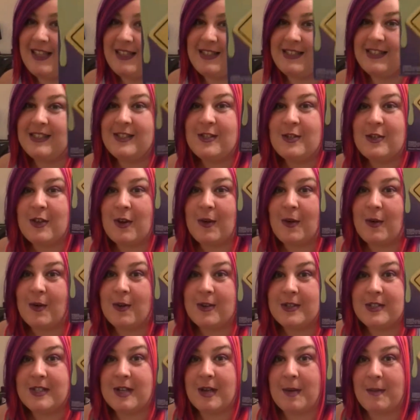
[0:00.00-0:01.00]
this is so
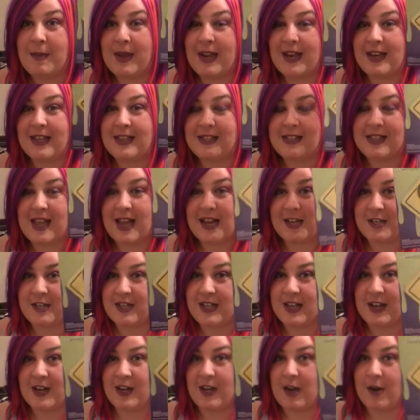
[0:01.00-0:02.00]
awesome it is
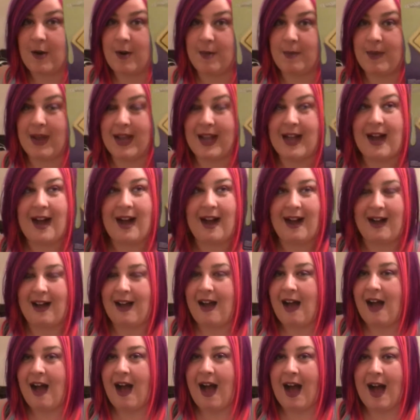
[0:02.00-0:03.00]
actually going to go in my car
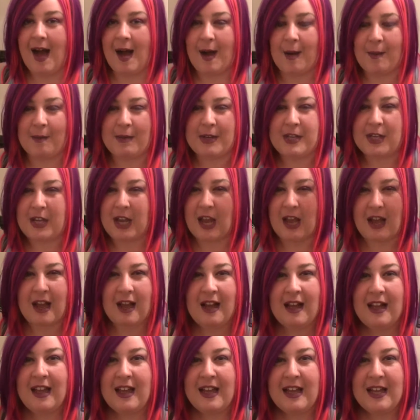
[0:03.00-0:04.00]
um,
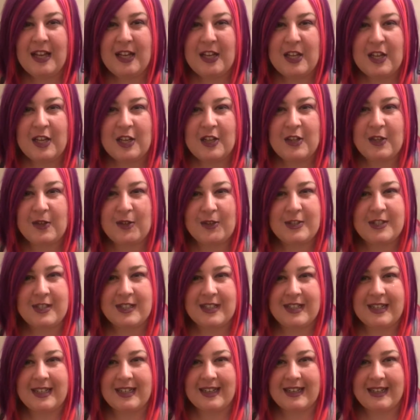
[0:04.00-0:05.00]

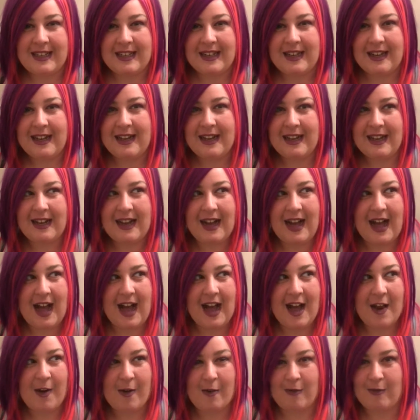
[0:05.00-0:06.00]
Usually
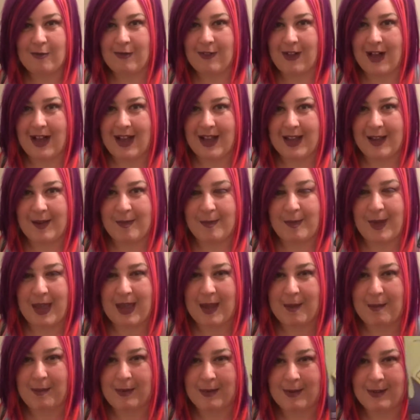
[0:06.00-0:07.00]
I don't like
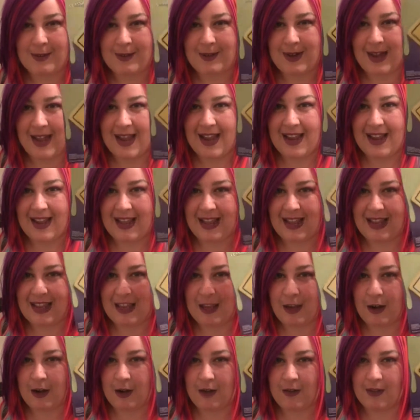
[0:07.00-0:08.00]
people who hang,
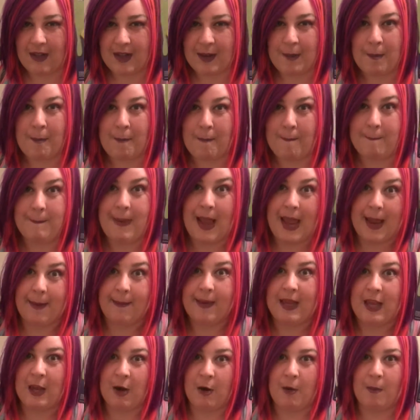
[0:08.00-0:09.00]
you know, like
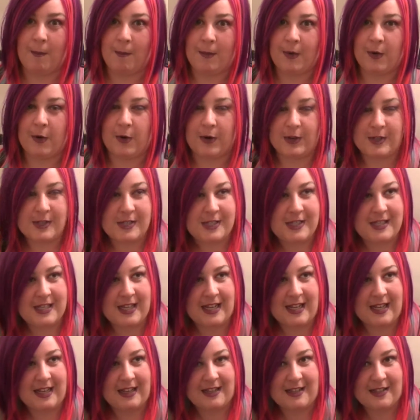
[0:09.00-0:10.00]
baby on board
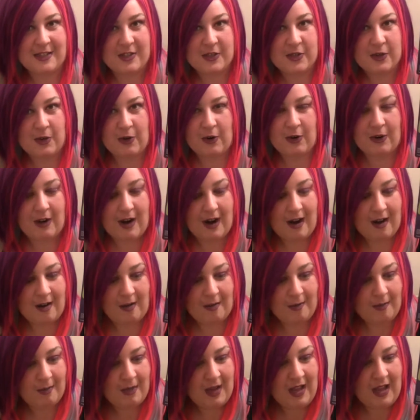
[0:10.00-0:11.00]
stickers or,
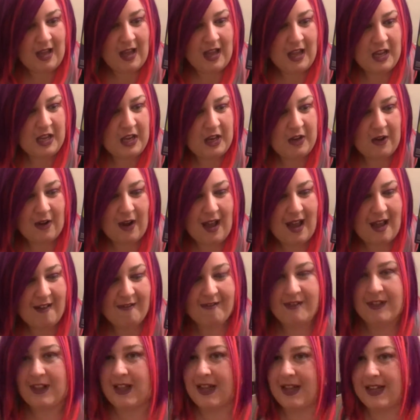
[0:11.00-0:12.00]
um, you know,
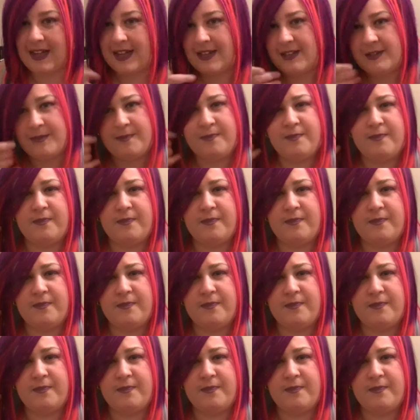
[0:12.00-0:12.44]
have like